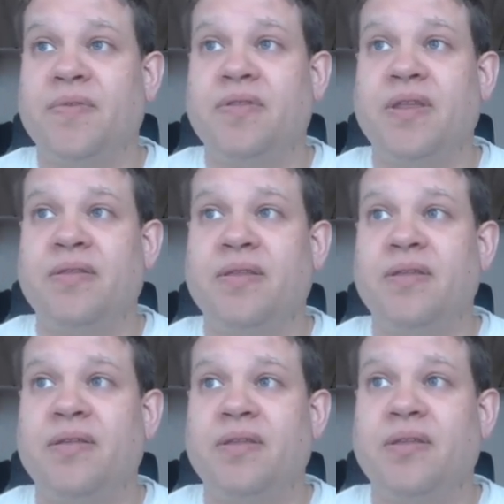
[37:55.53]

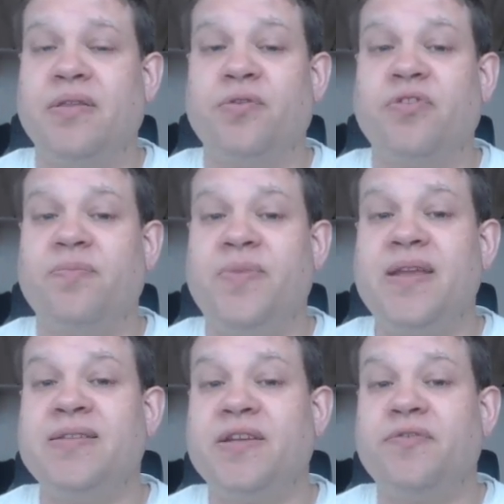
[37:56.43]
There's a
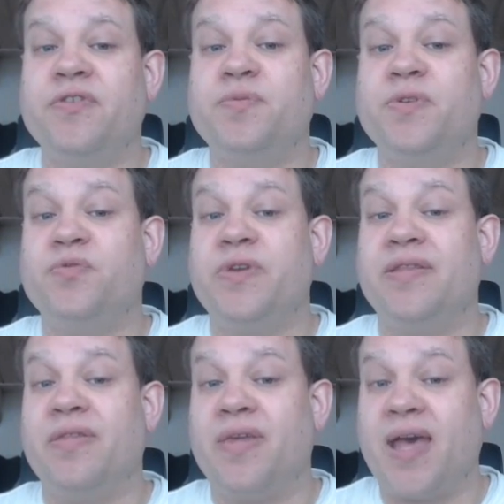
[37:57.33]
big difference
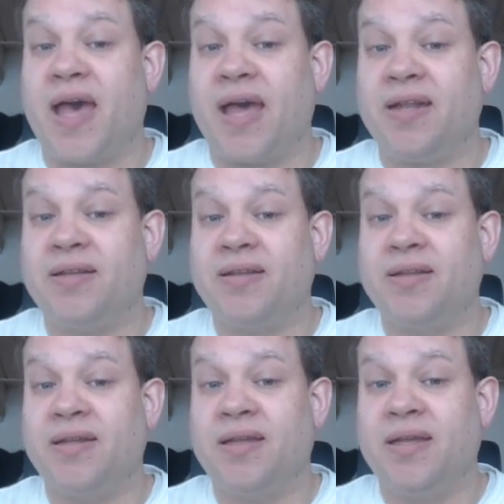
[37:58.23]
between that
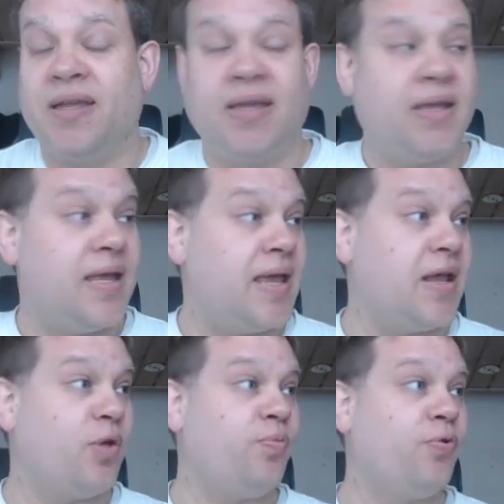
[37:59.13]

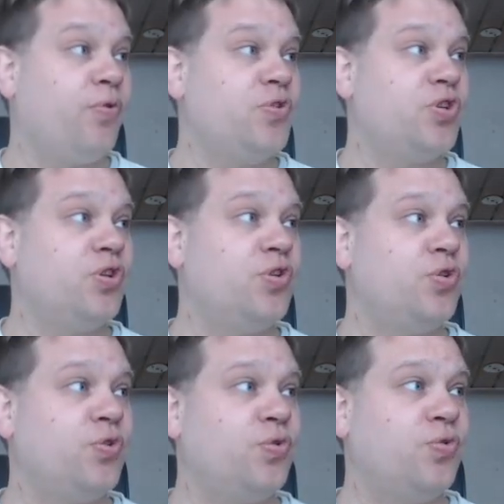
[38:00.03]
and a person
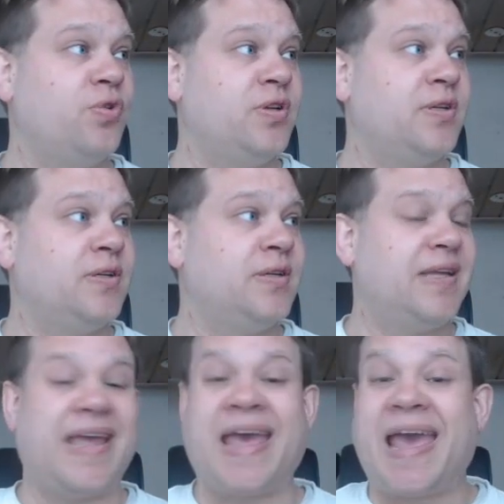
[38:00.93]
who
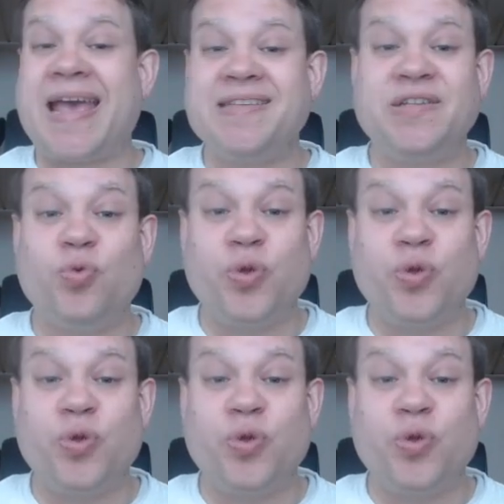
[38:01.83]
hasn't